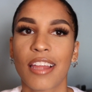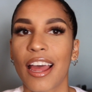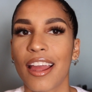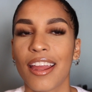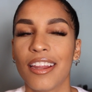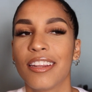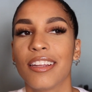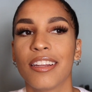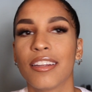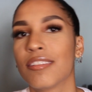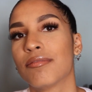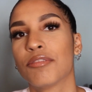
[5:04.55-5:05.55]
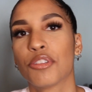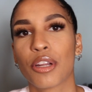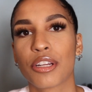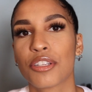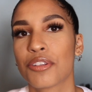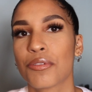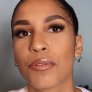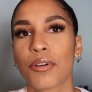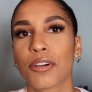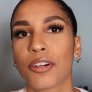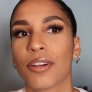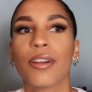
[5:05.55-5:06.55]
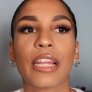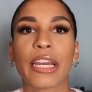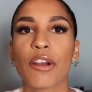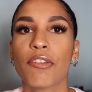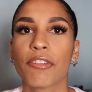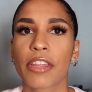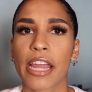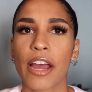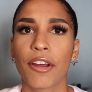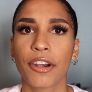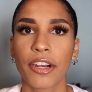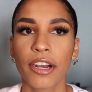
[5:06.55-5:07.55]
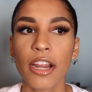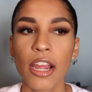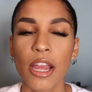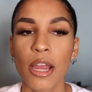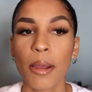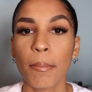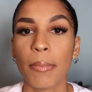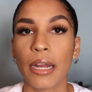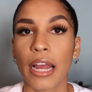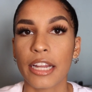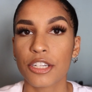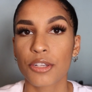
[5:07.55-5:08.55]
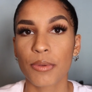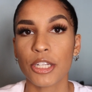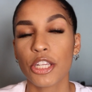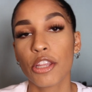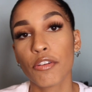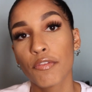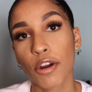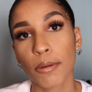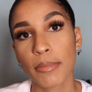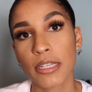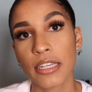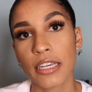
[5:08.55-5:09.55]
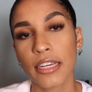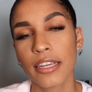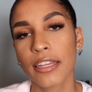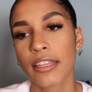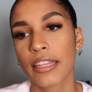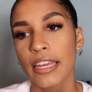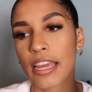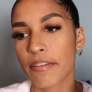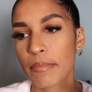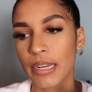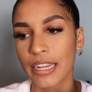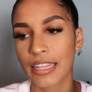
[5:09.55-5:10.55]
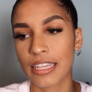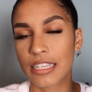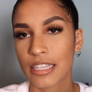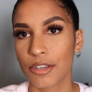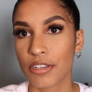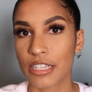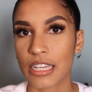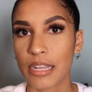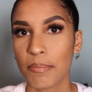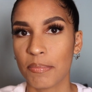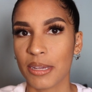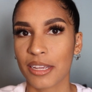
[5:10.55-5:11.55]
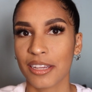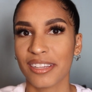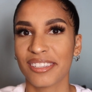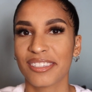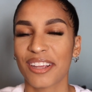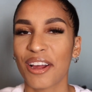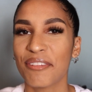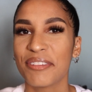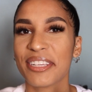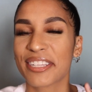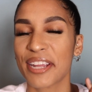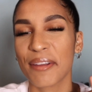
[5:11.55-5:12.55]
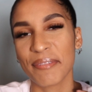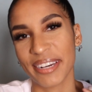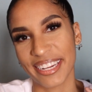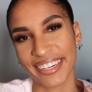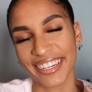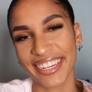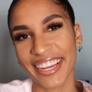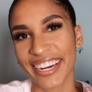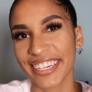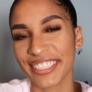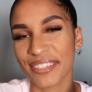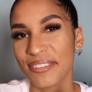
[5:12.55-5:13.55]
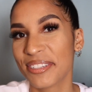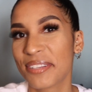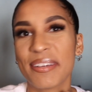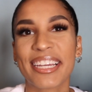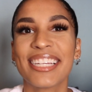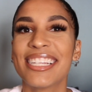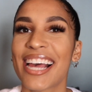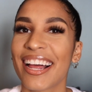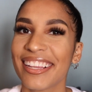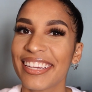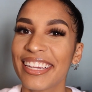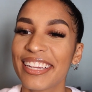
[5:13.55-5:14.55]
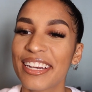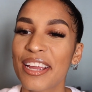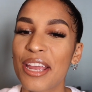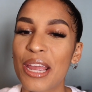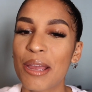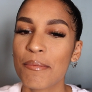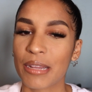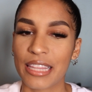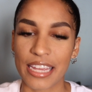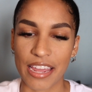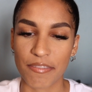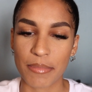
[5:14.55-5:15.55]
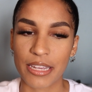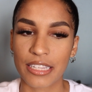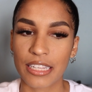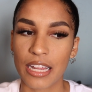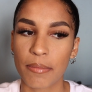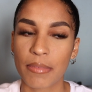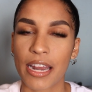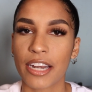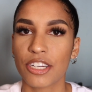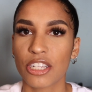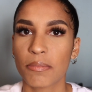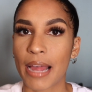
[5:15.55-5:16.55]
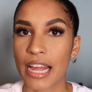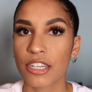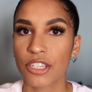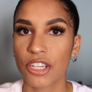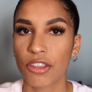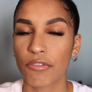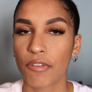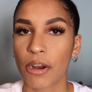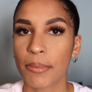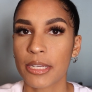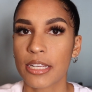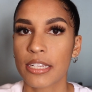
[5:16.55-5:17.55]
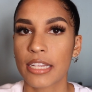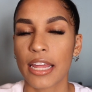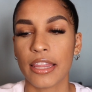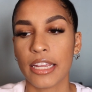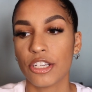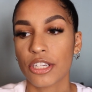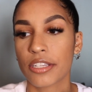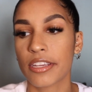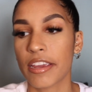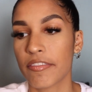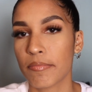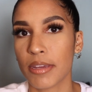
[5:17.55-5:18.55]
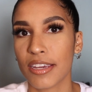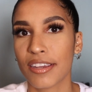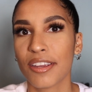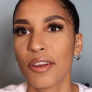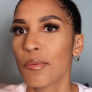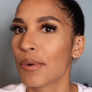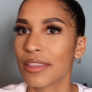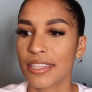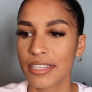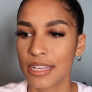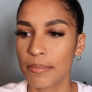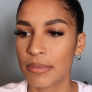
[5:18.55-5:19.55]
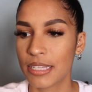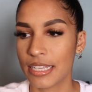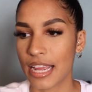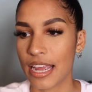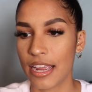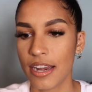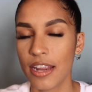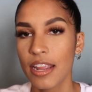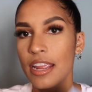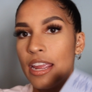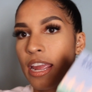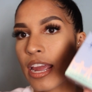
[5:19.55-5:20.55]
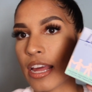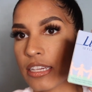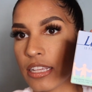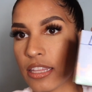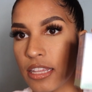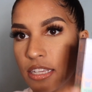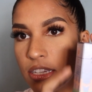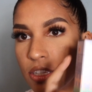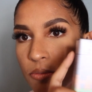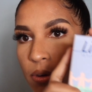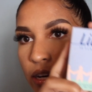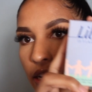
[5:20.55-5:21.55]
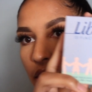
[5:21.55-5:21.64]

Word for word: at any drugstore, like over the counter but I just went to the pharmacy. They gave me like this little slip because obviously I'm in Italy and I don't speak Italian, but they gave me a slip that I just passed to the pharmacist and they just gave me what the slip said. And this is what it